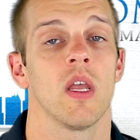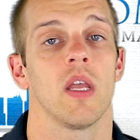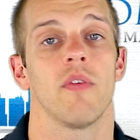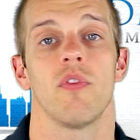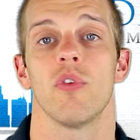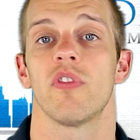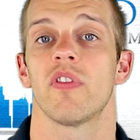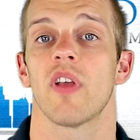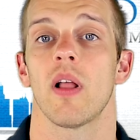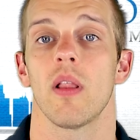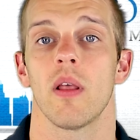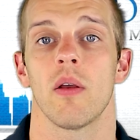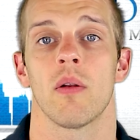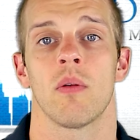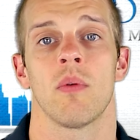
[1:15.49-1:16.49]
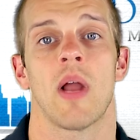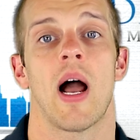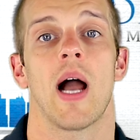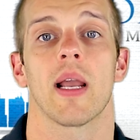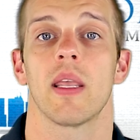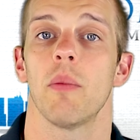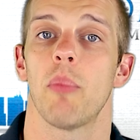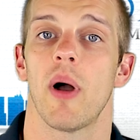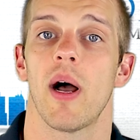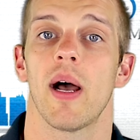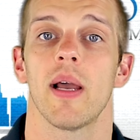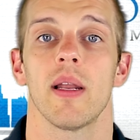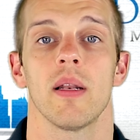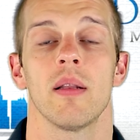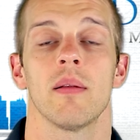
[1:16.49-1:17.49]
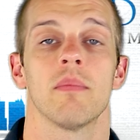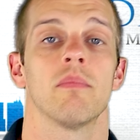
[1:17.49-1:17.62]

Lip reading: if you sell it occupied,